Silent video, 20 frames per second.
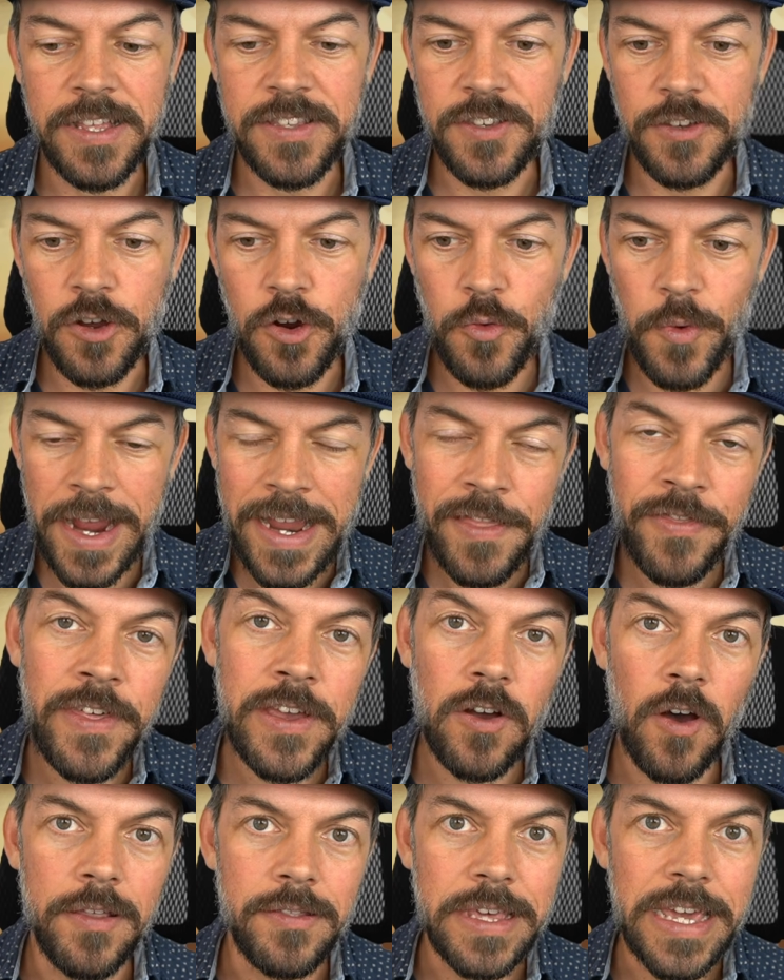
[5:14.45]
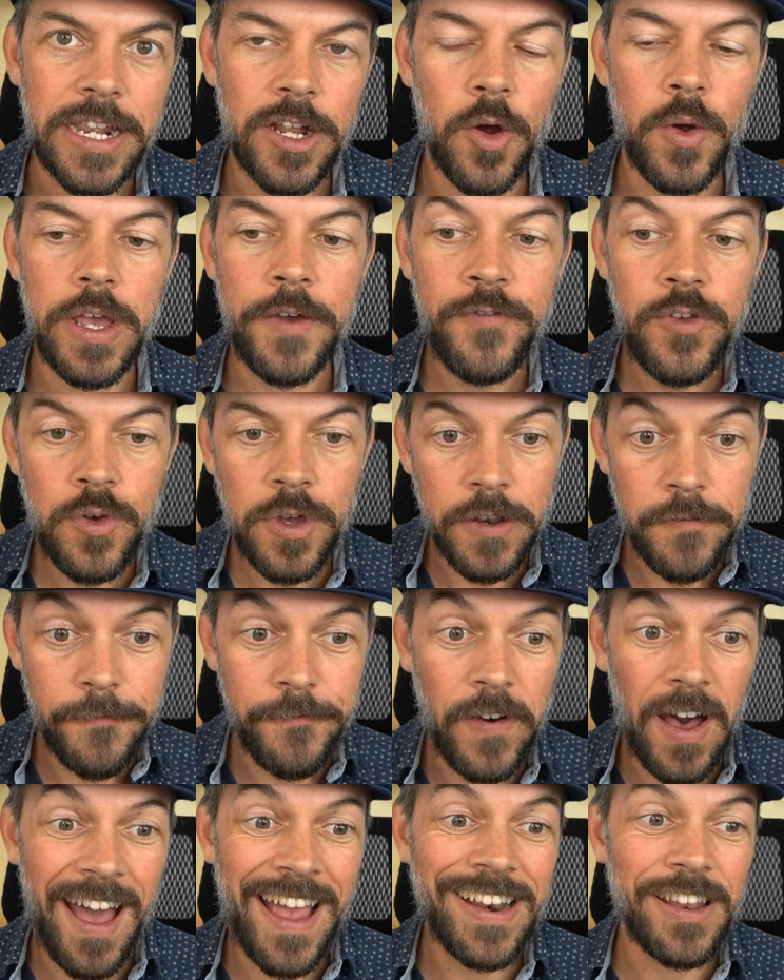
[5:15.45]
it's a great thing on Leto if you can
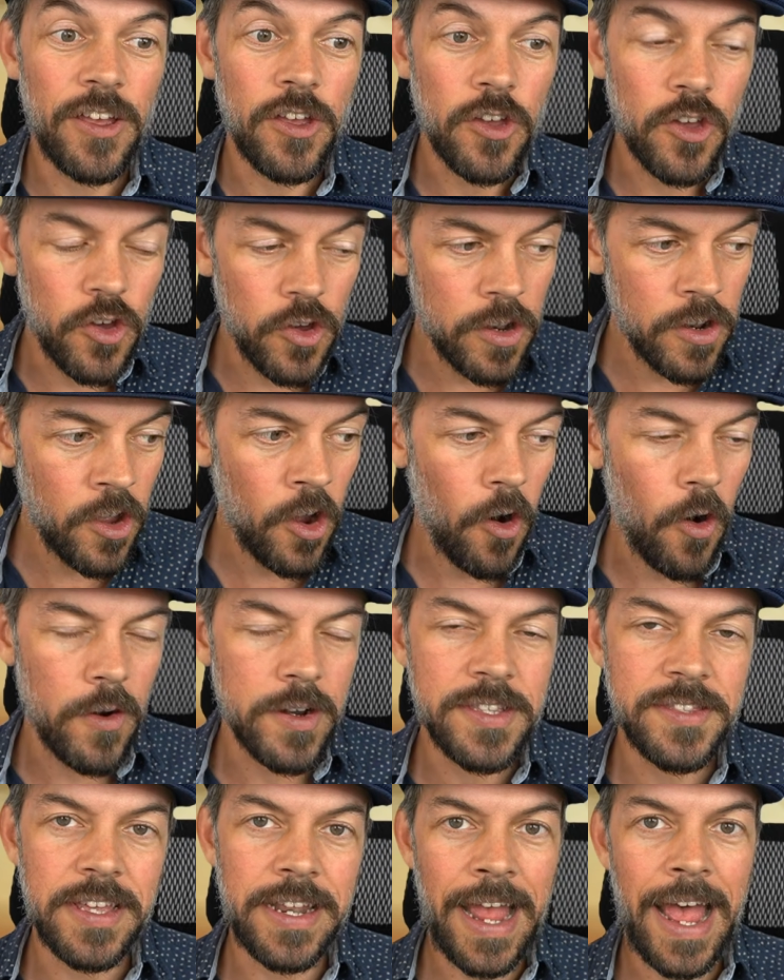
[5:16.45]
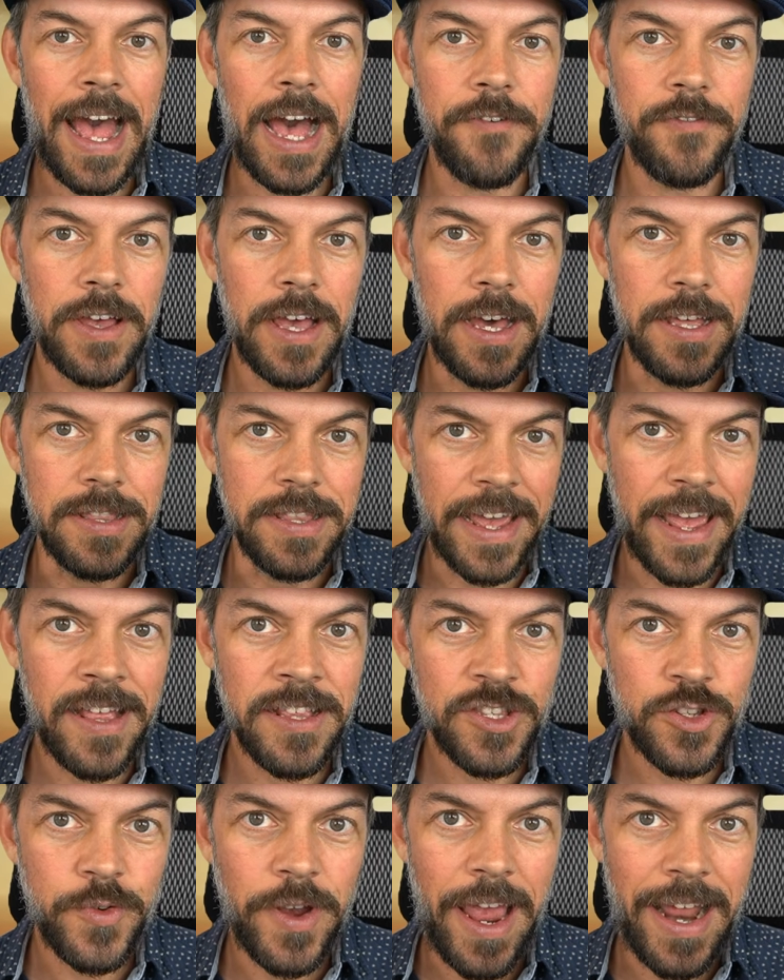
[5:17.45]
find good cards that have a
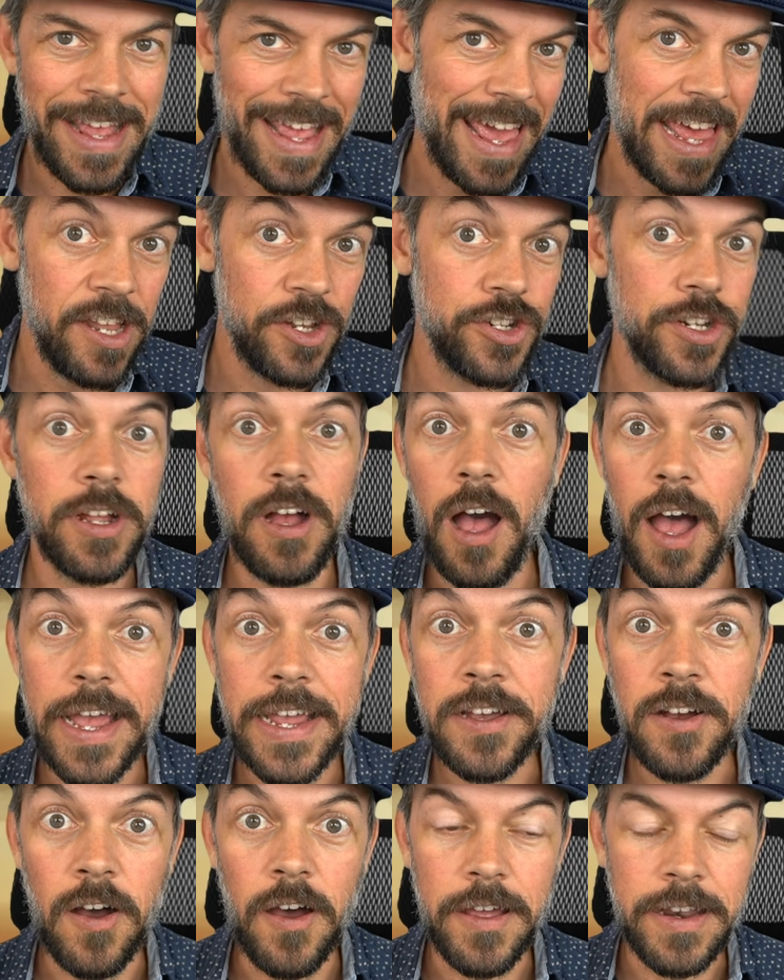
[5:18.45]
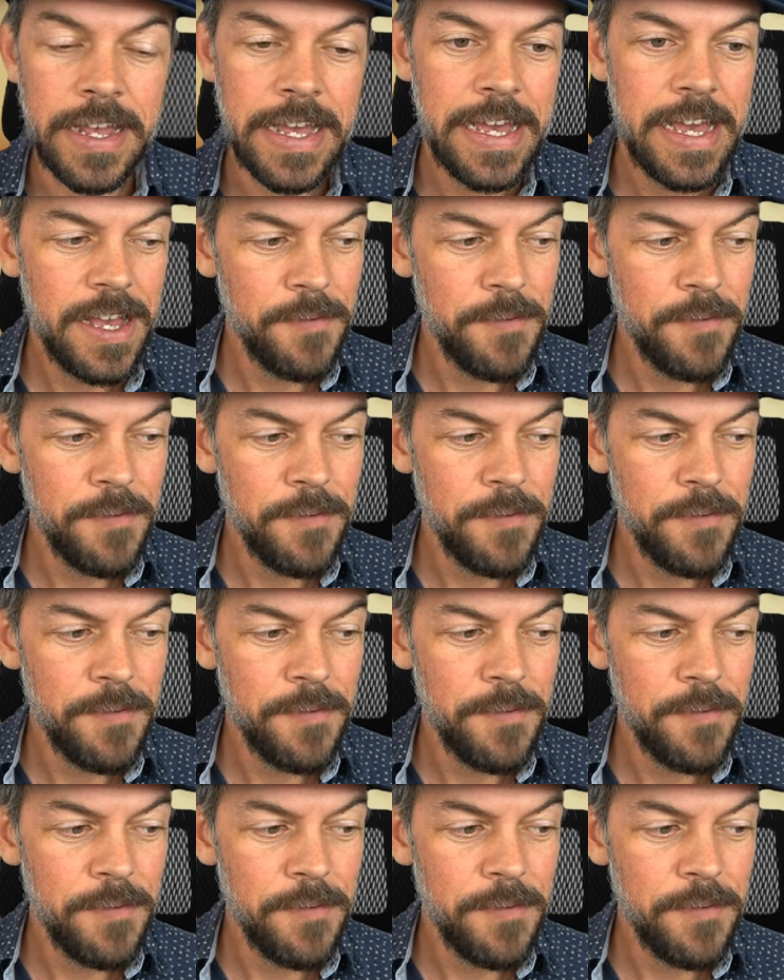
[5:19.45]
Landsraad agent icon.